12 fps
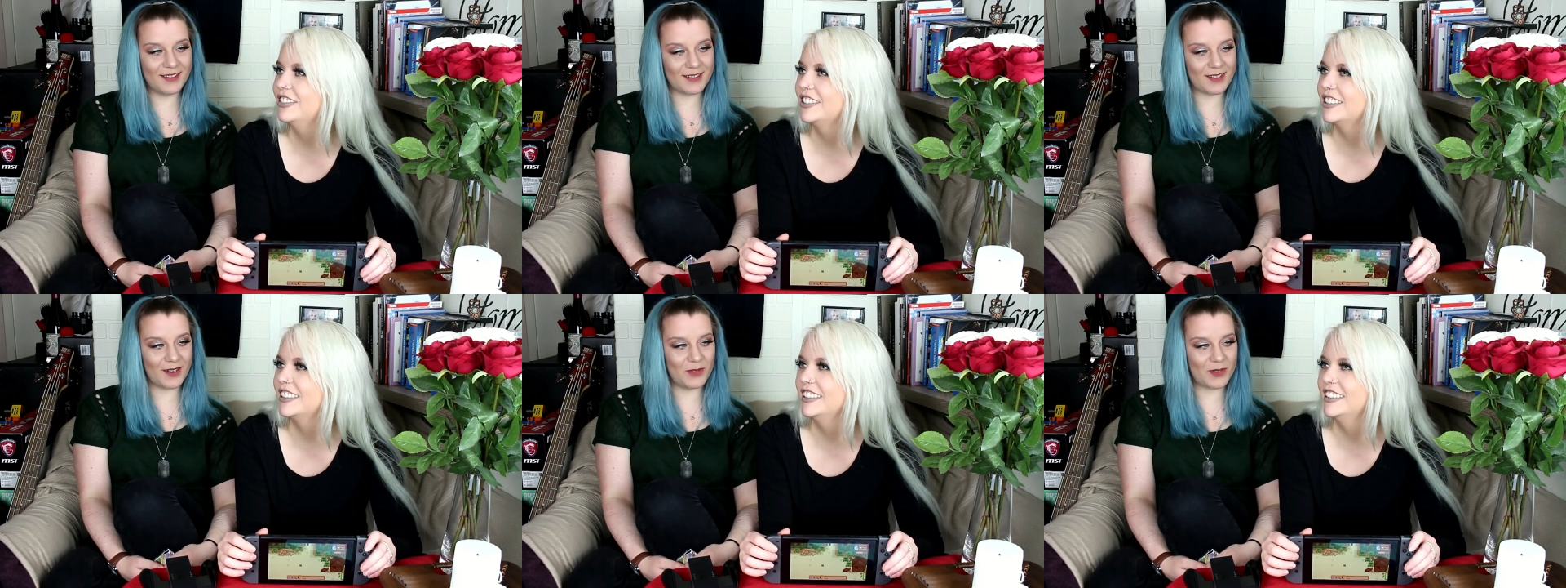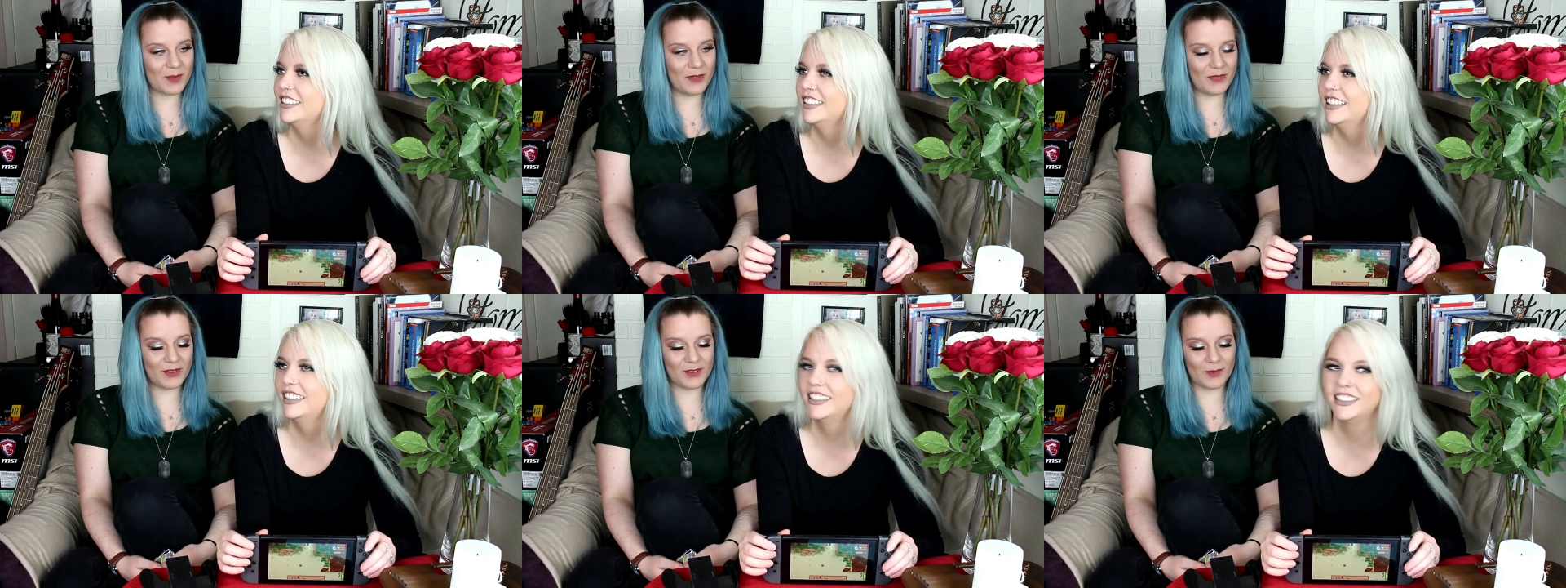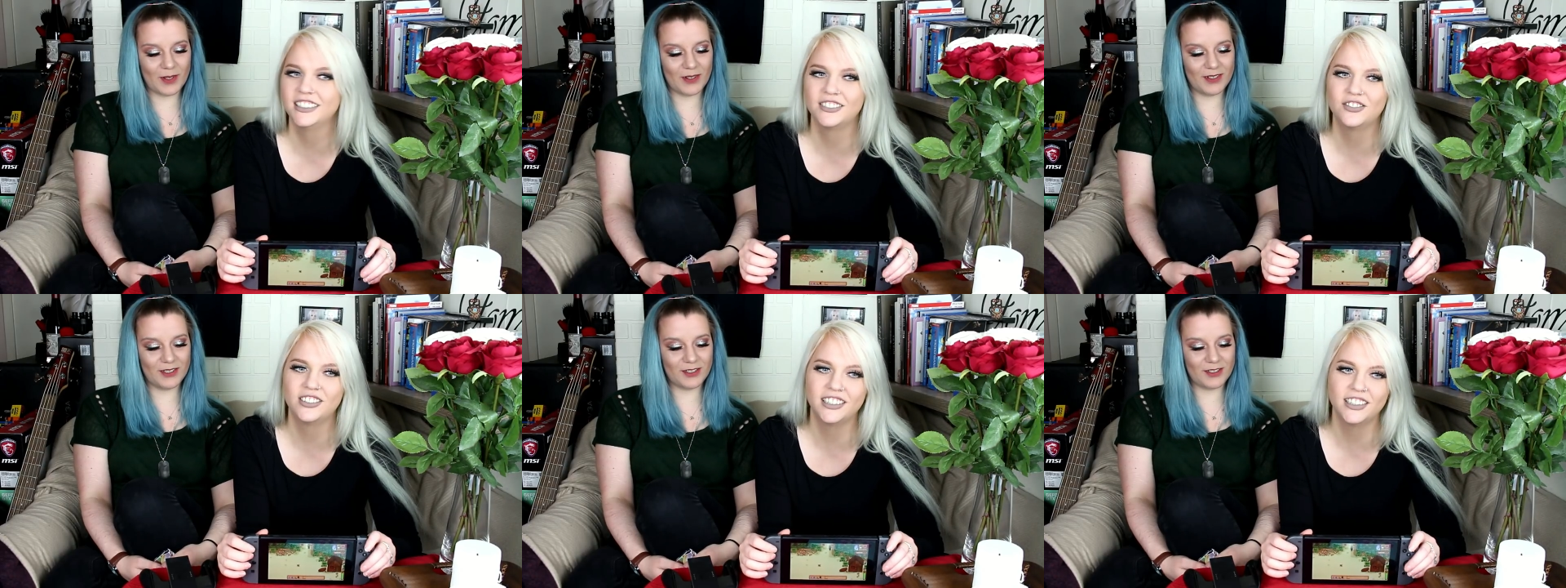Speaker 1: because Sam he's, uh, he's
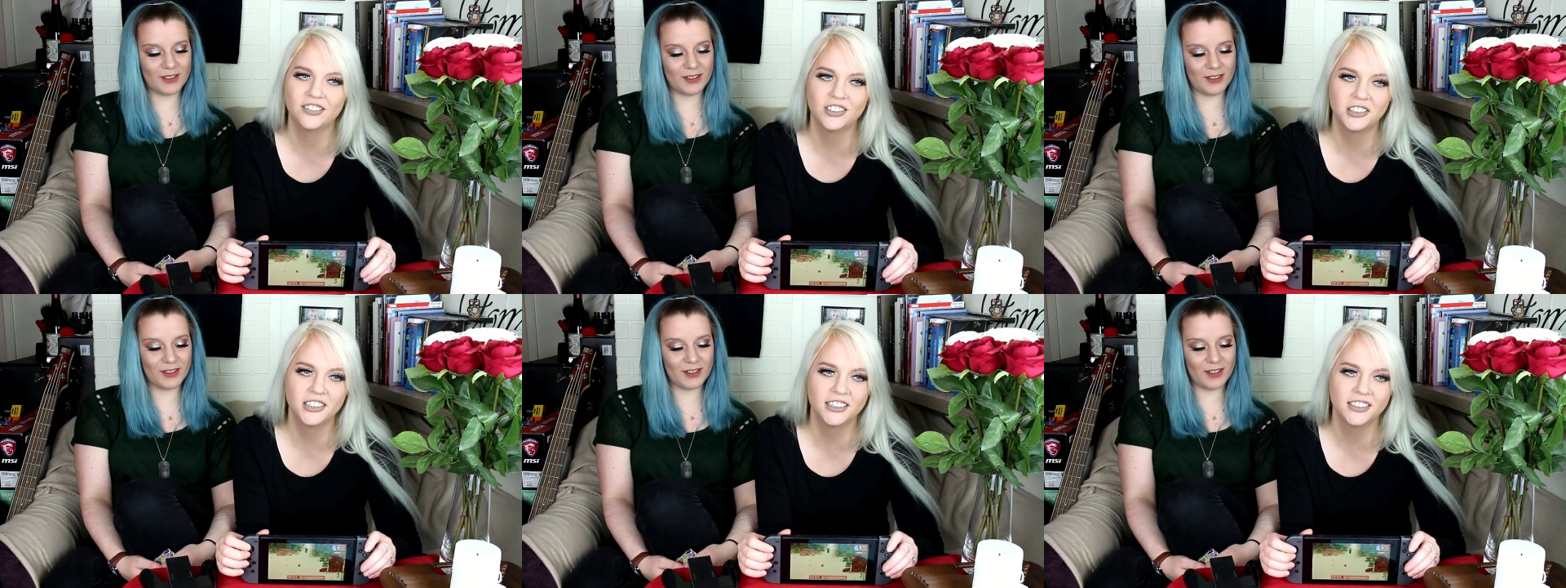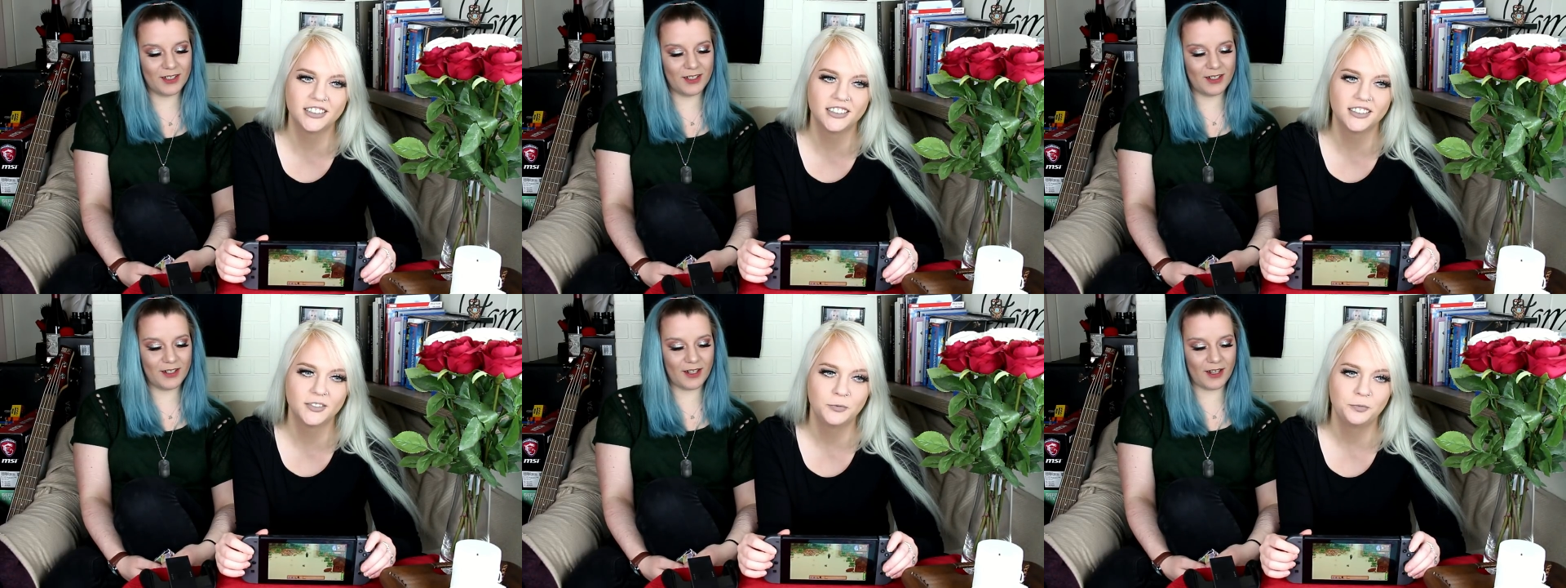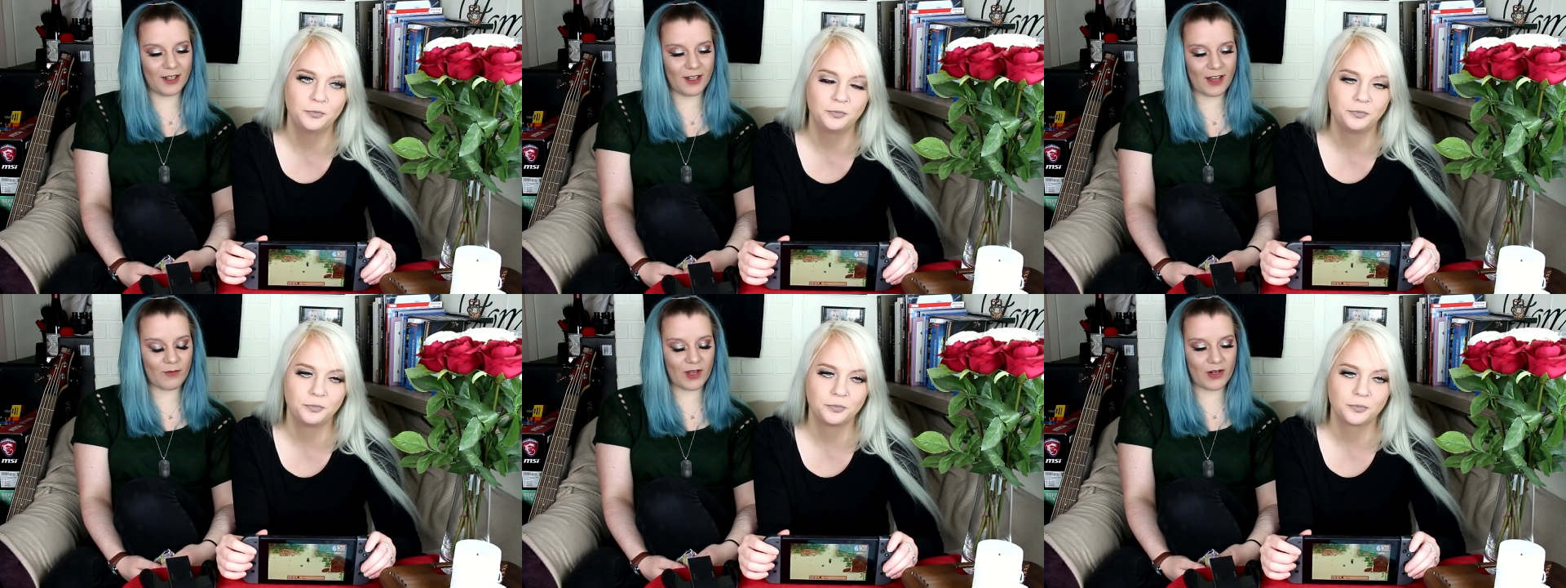pretty boy. Uh,
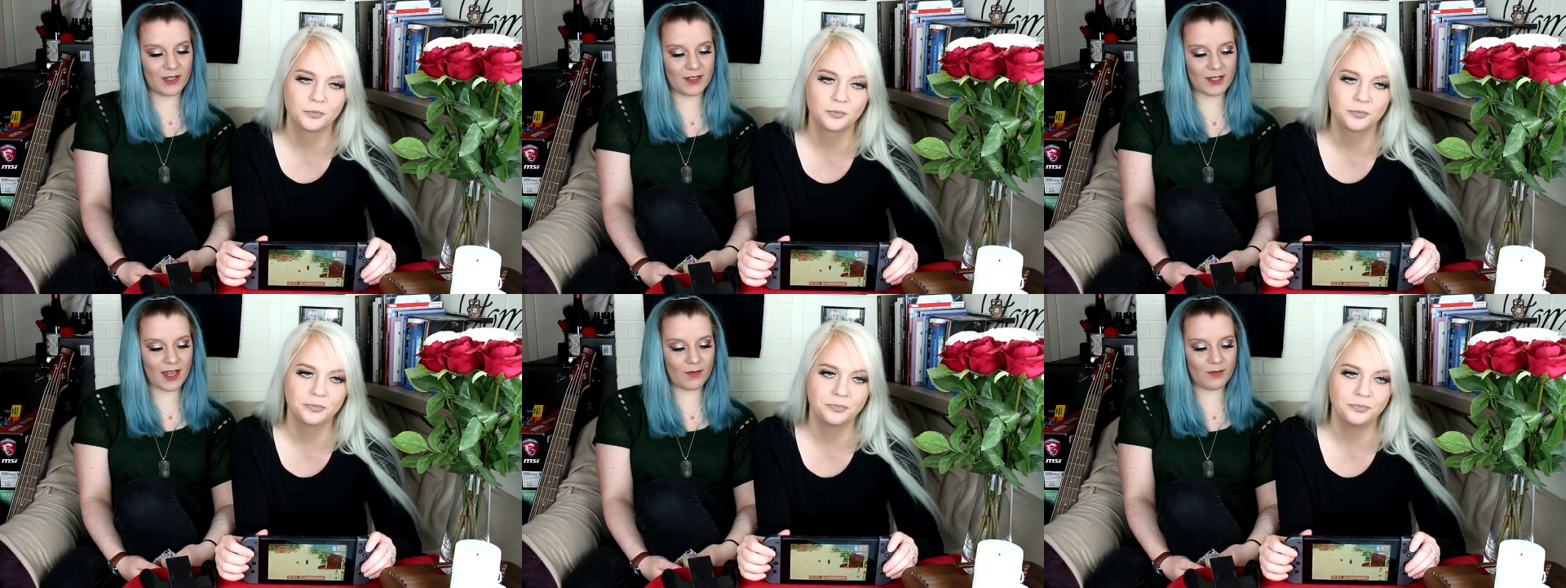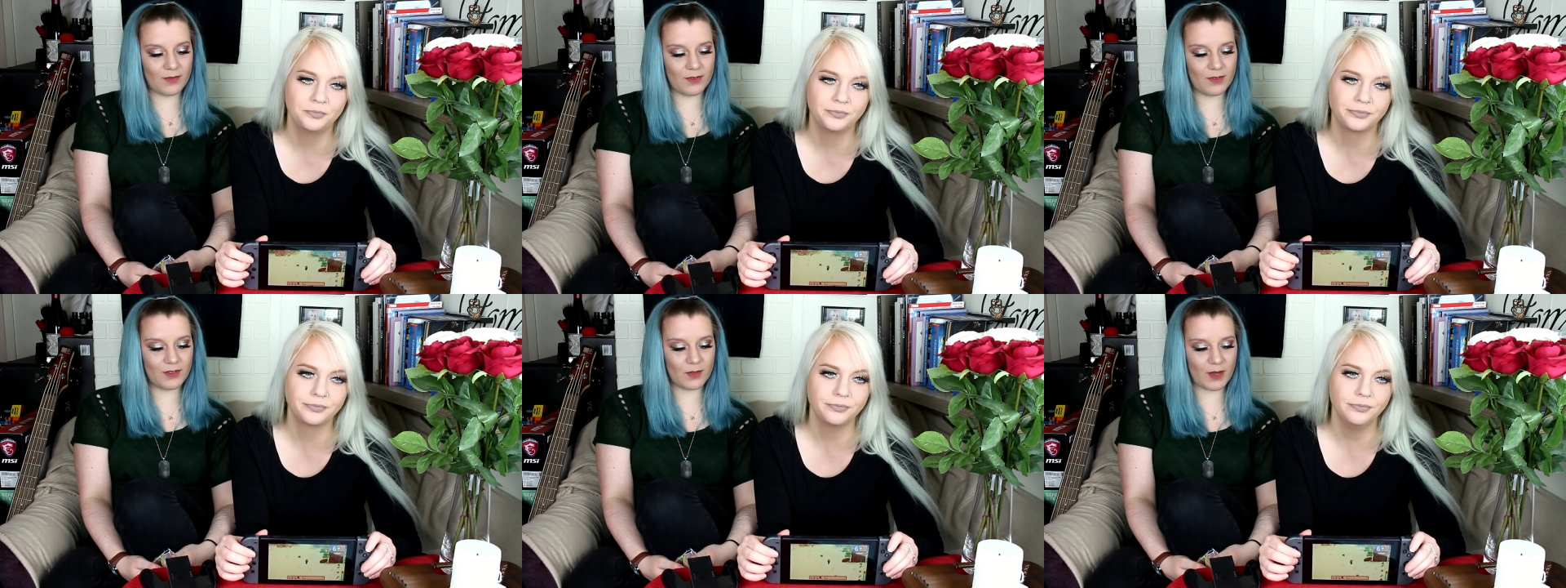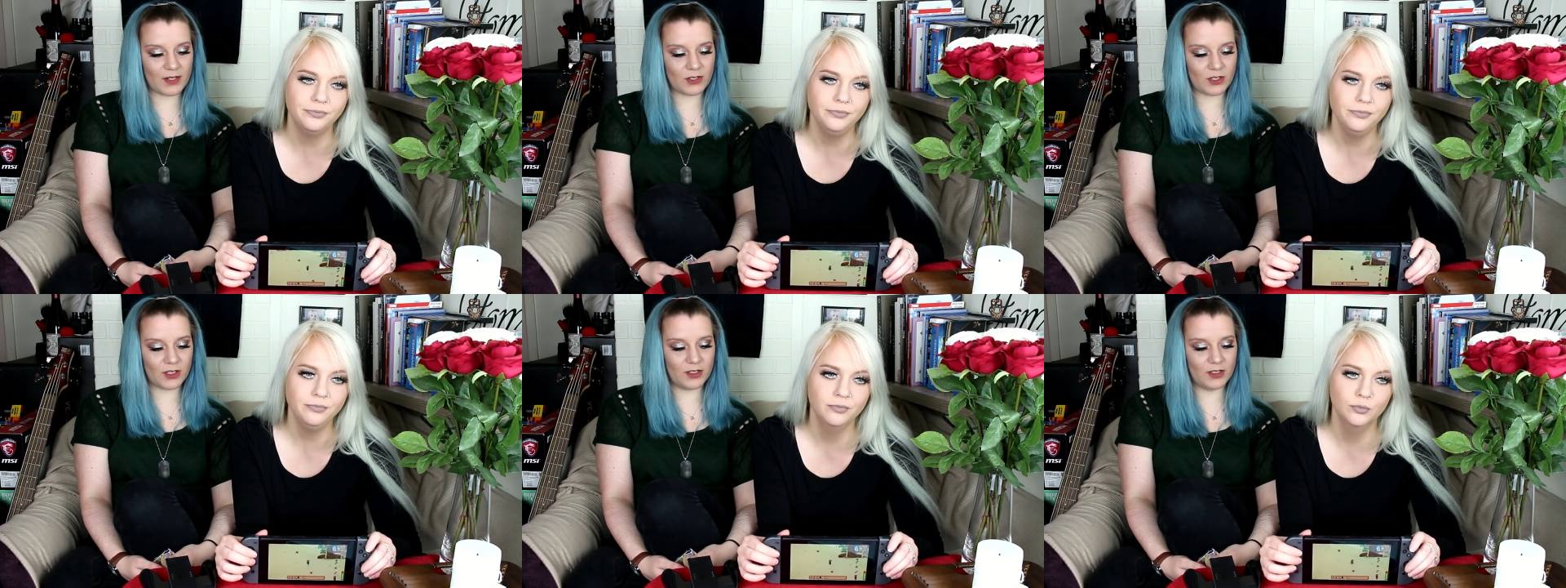I've married Sam,
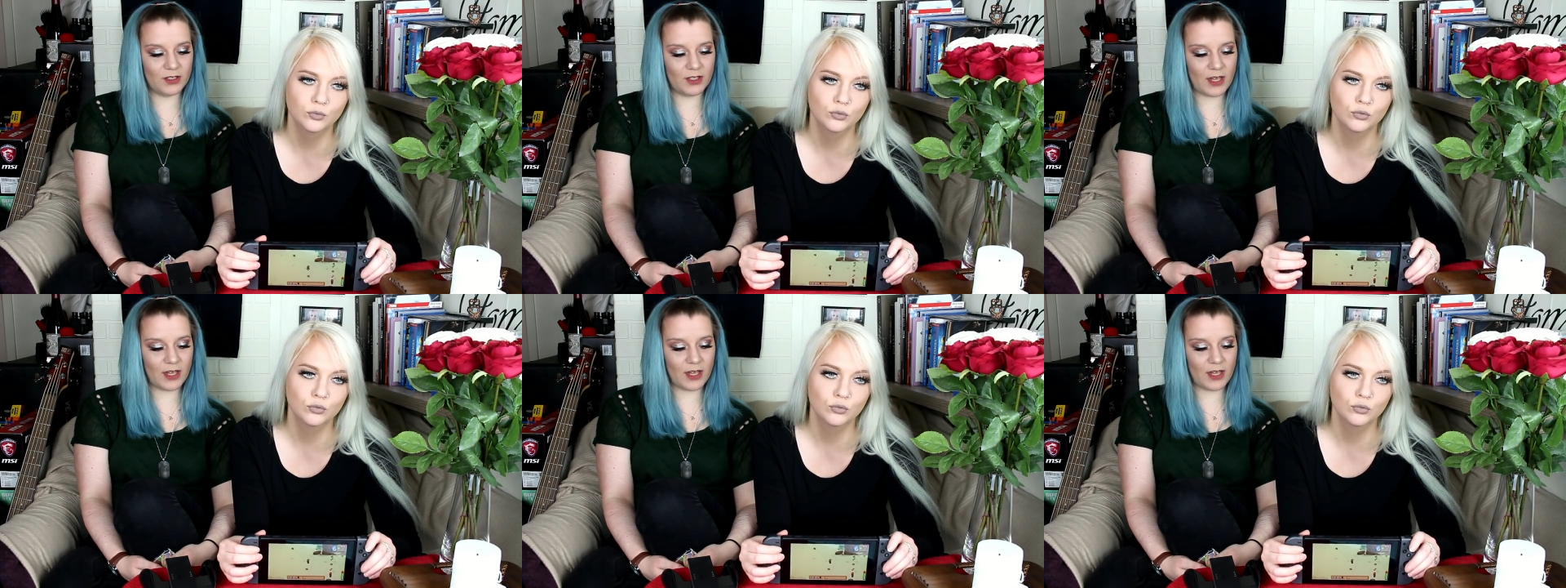Sebastian,